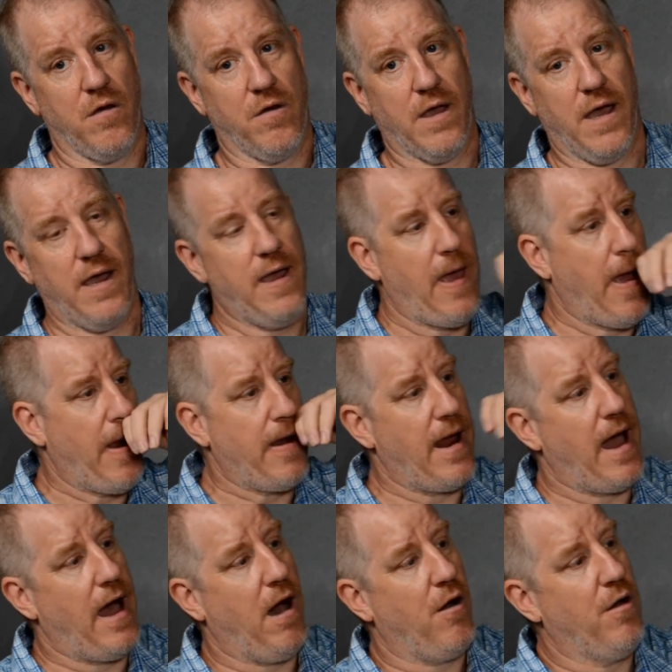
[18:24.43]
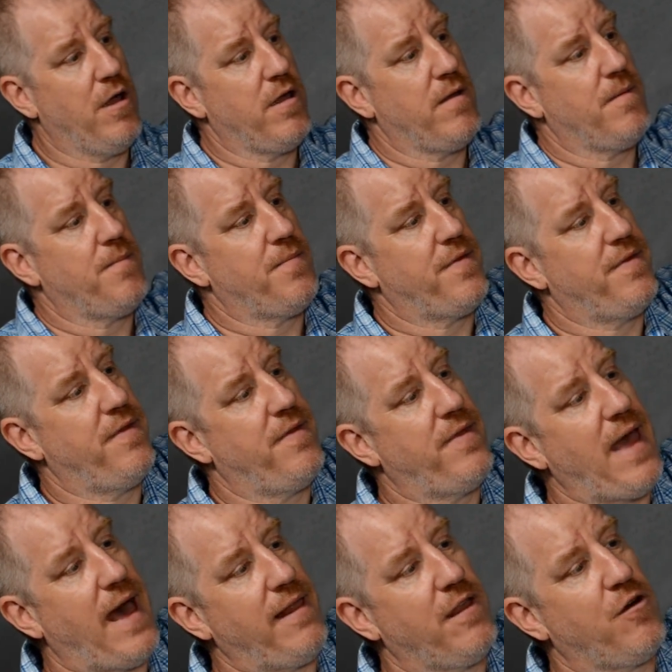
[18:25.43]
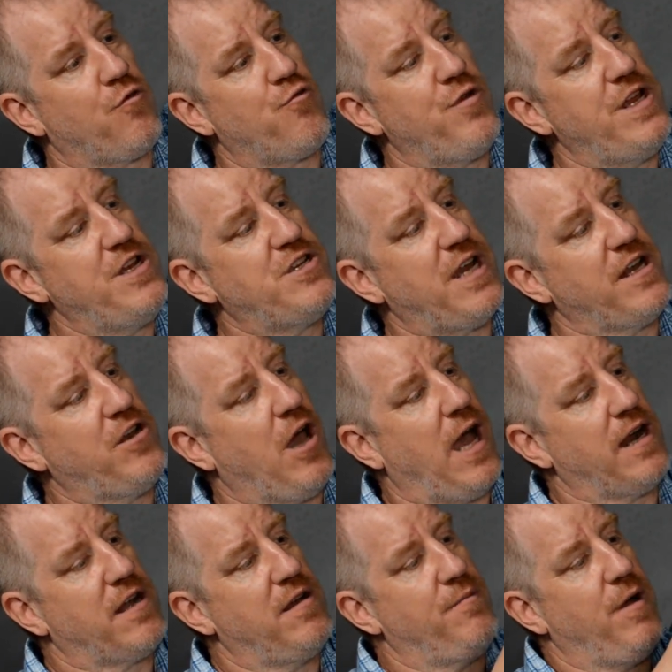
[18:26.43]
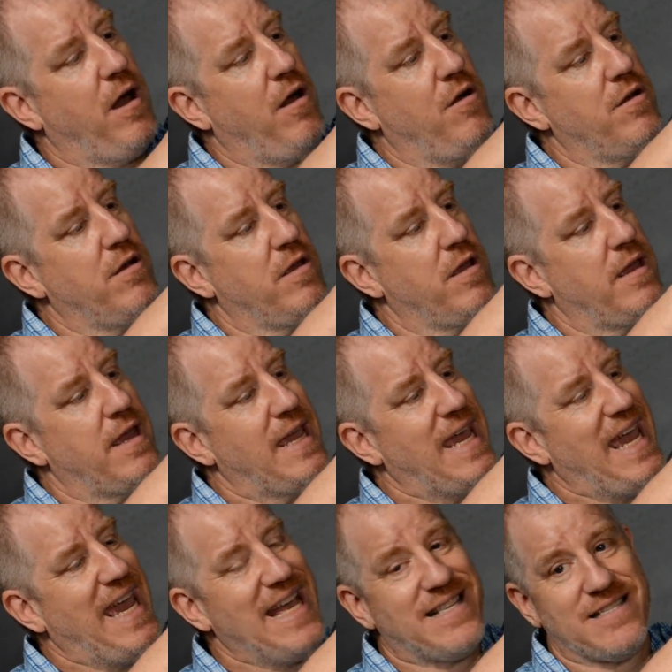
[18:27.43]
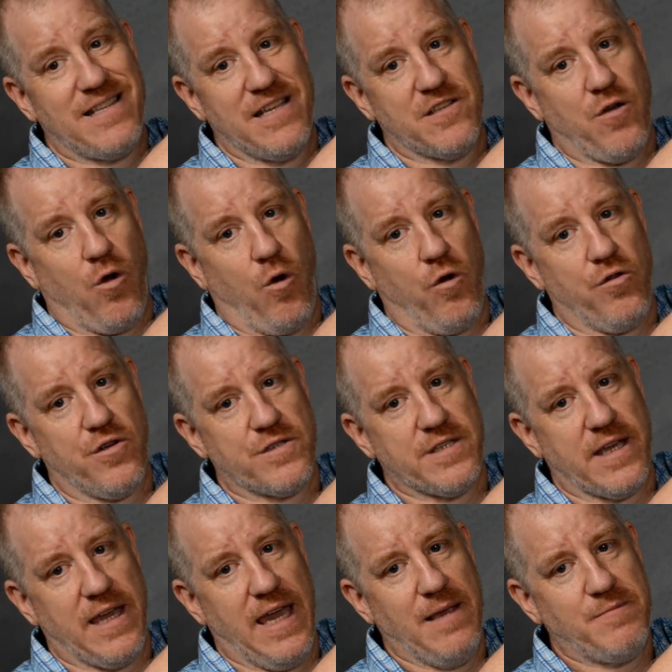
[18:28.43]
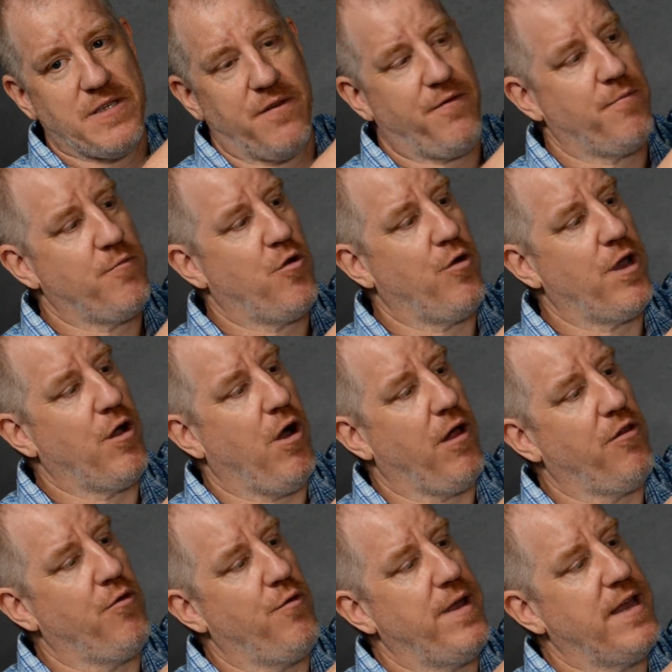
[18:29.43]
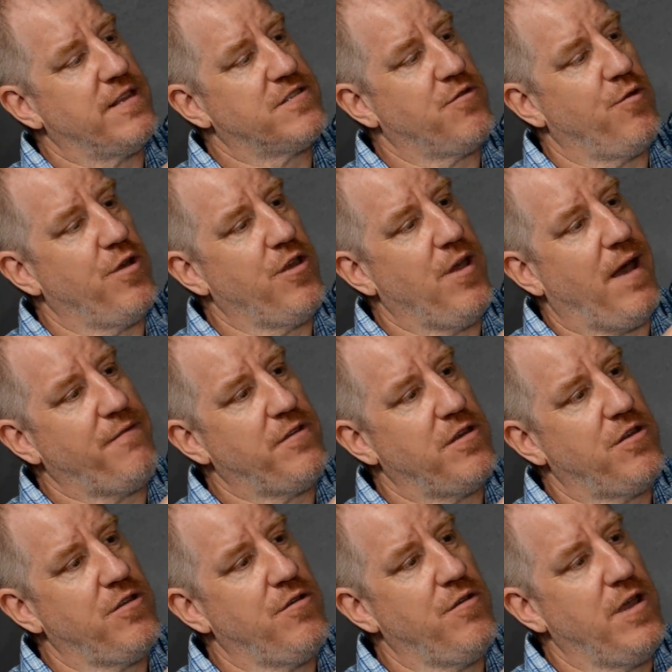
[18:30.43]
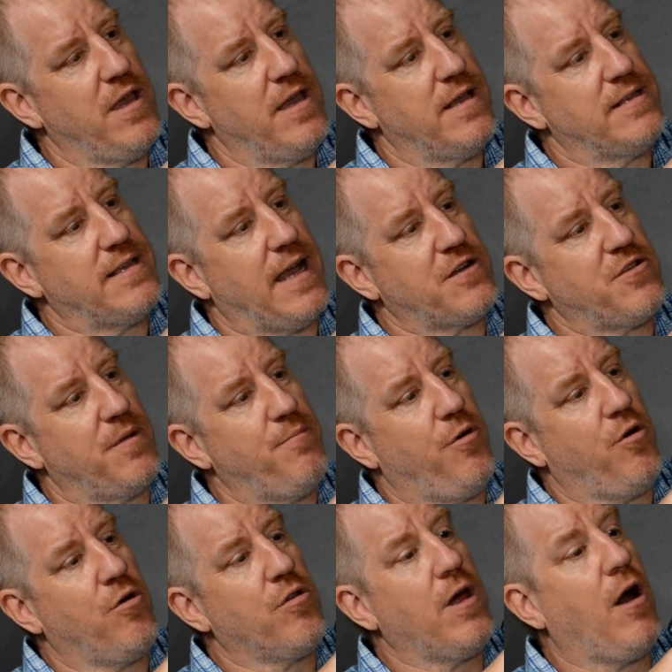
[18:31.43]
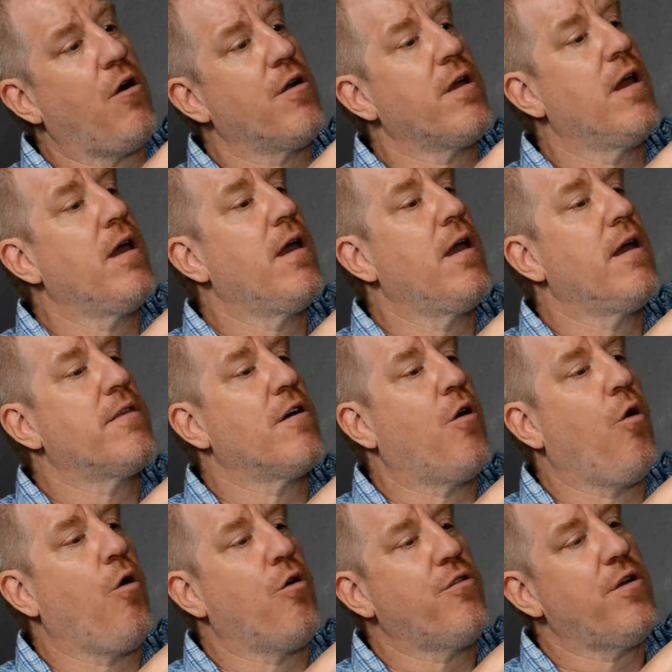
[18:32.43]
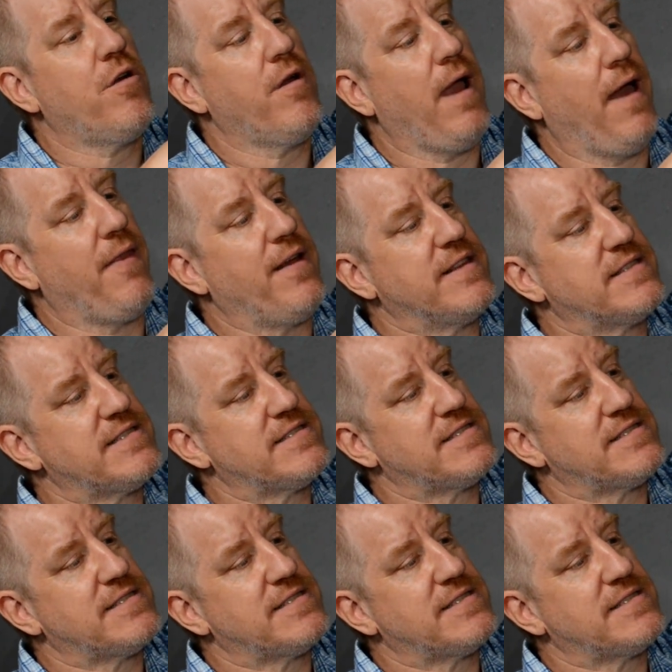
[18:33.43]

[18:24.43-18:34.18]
Okay, now that little ridge I talked about hits these holders and keeps it from going all the way in. So what you have to do is actually pull out the holder and then